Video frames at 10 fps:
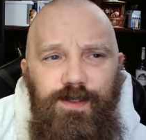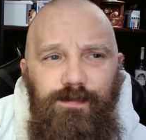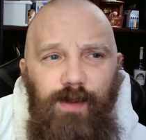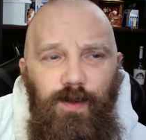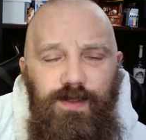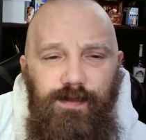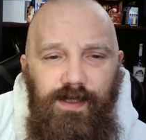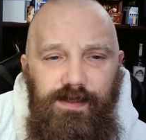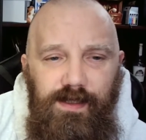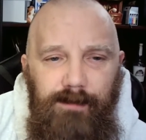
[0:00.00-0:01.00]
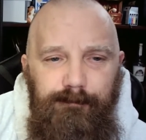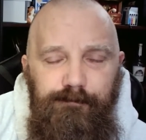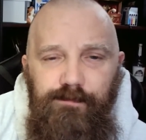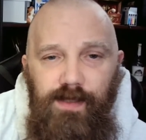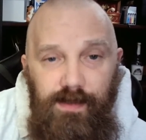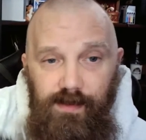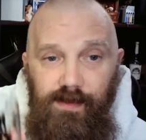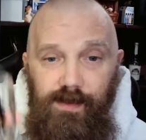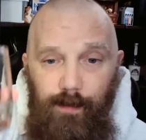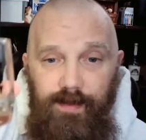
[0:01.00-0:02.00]
in post, but
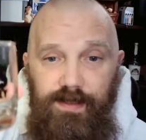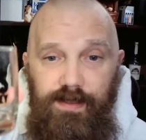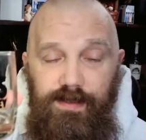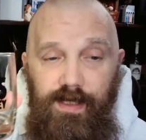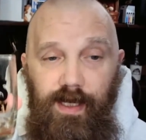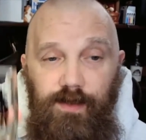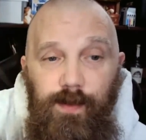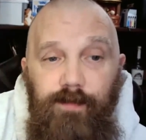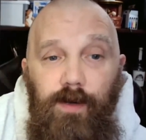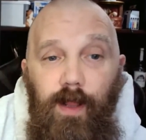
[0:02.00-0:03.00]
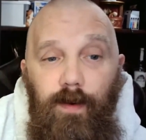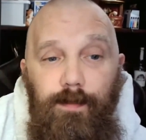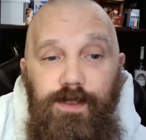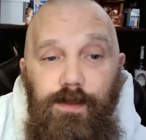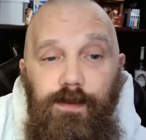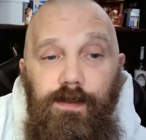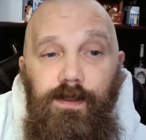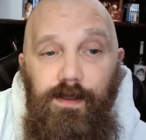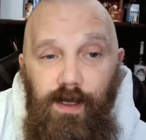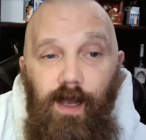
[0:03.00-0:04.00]
anyways, see you next week for another episode
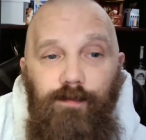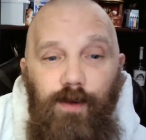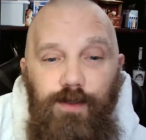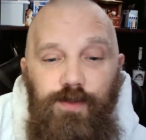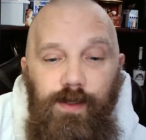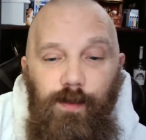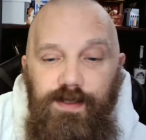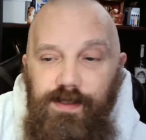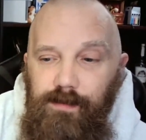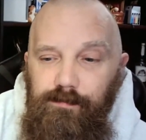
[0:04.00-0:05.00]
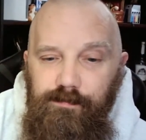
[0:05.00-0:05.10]
of Nerds Drink Whiskey.